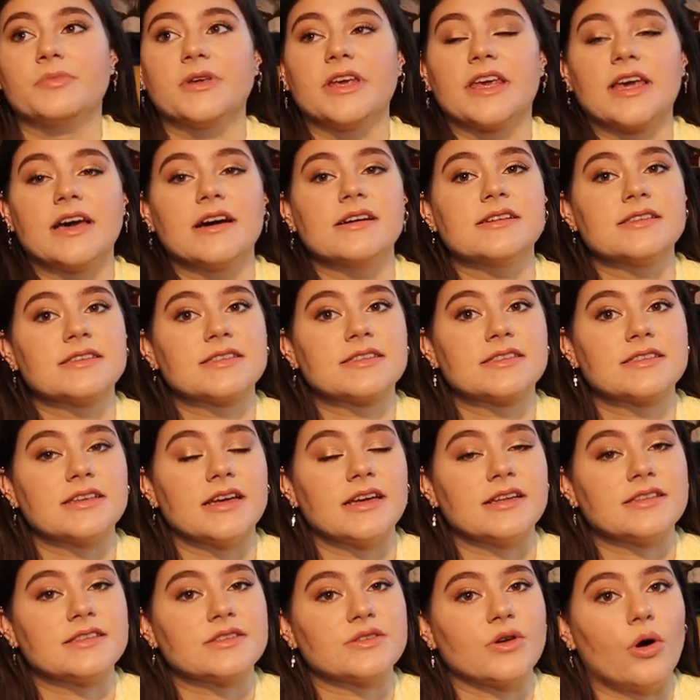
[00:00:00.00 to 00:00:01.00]
because
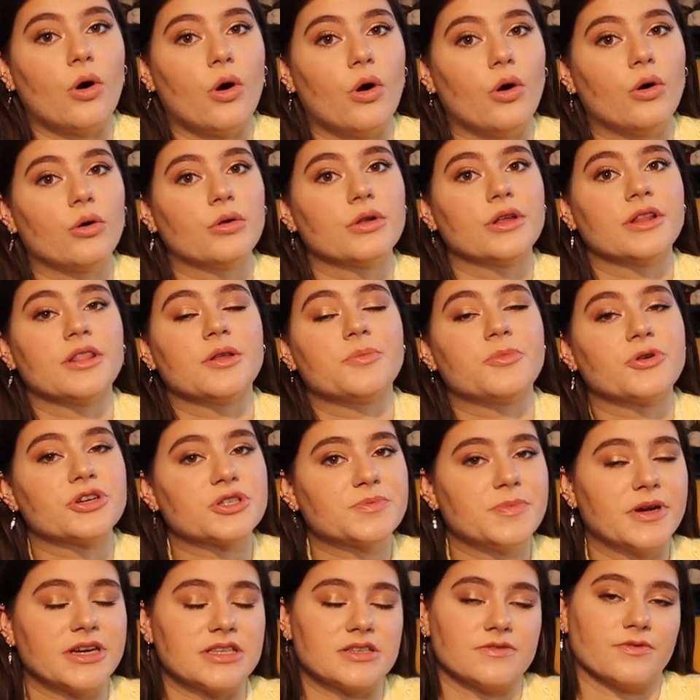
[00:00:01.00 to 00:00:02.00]
it's all in the
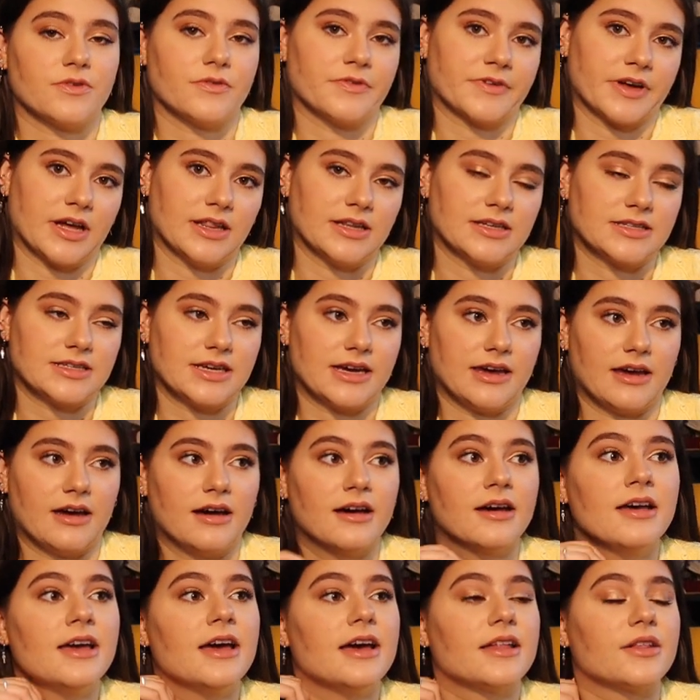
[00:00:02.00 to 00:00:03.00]
perspective of
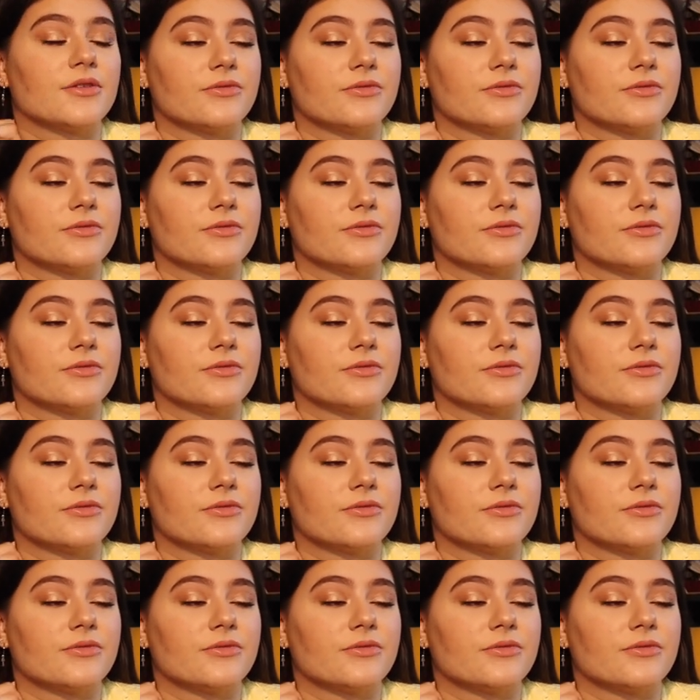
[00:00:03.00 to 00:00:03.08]
Galatea.